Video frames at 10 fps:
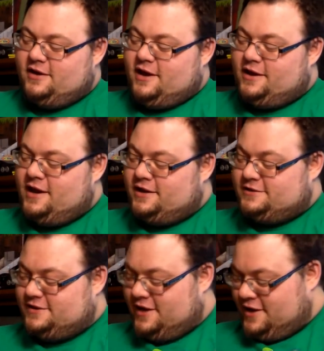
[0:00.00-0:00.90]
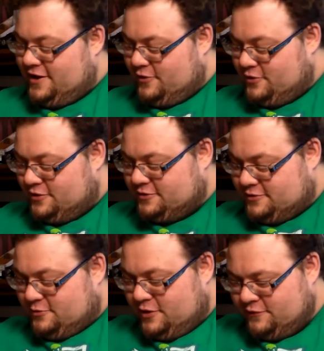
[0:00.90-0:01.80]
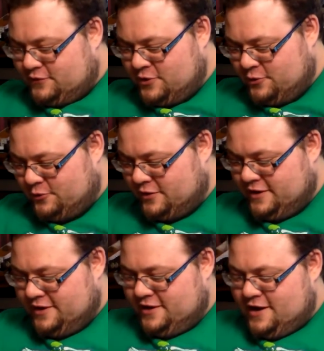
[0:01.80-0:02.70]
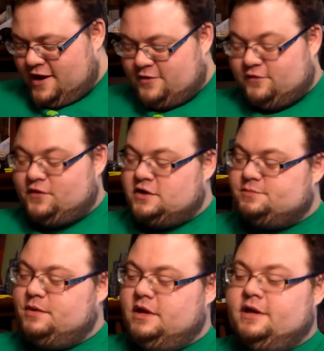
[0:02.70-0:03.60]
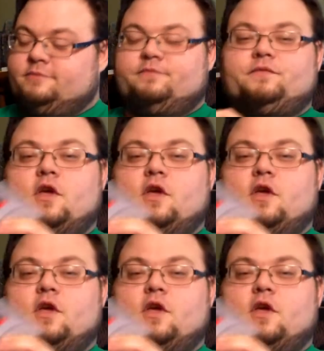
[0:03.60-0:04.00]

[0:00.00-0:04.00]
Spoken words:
And yes, I ordered quite a few. The first being